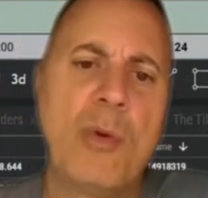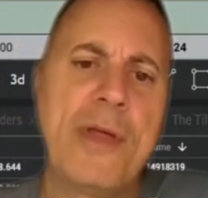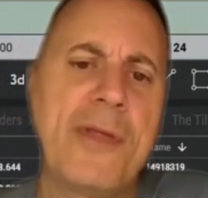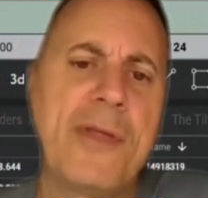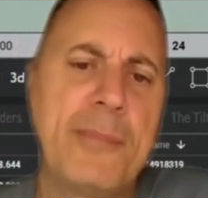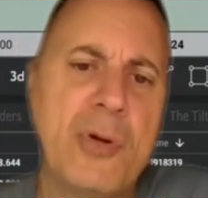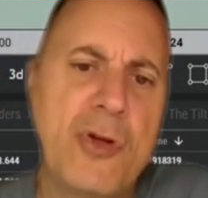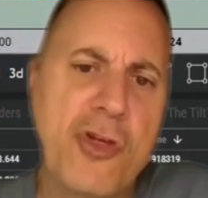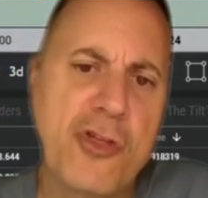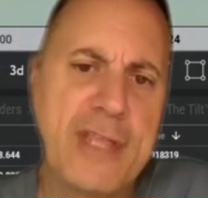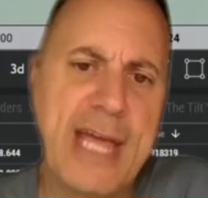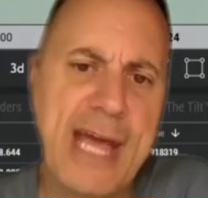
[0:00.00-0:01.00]
With a
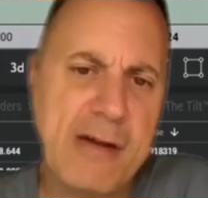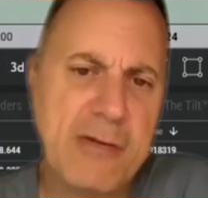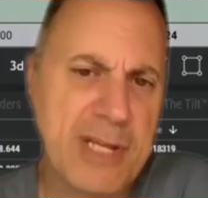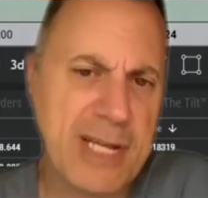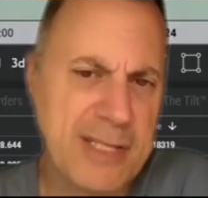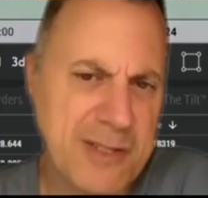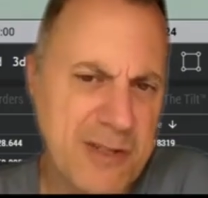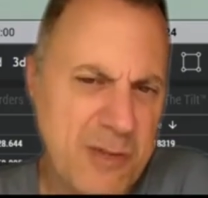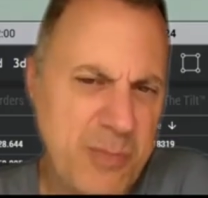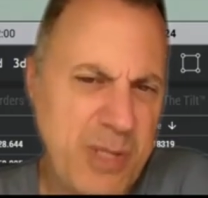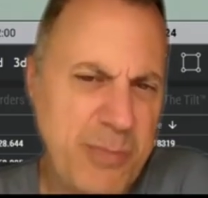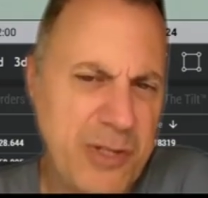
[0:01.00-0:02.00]
push down, it's
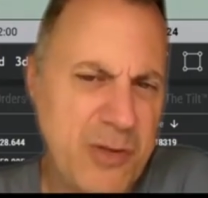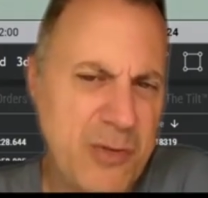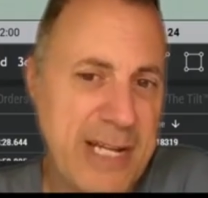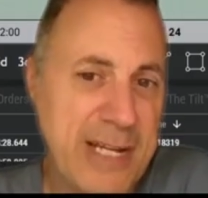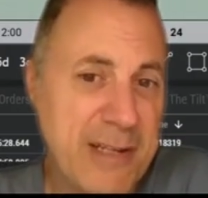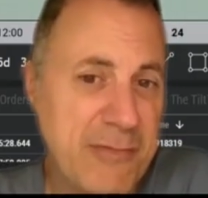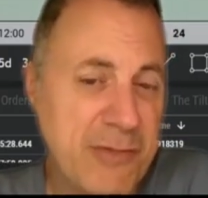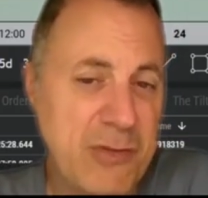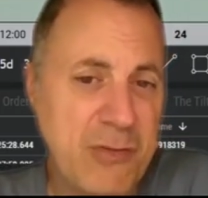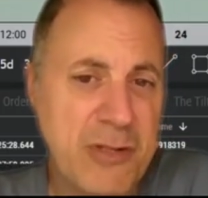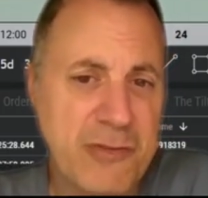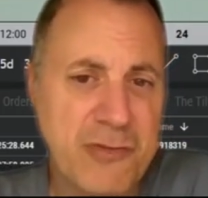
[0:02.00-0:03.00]
going to be below negative
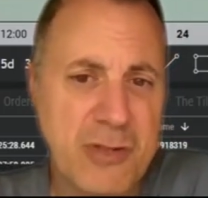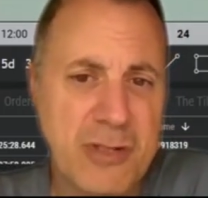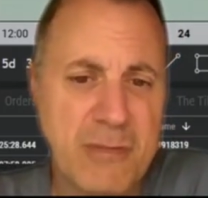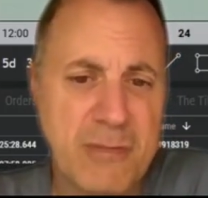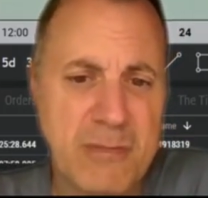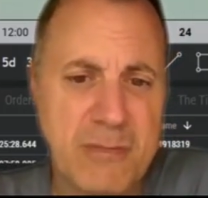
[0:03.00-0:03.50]
200.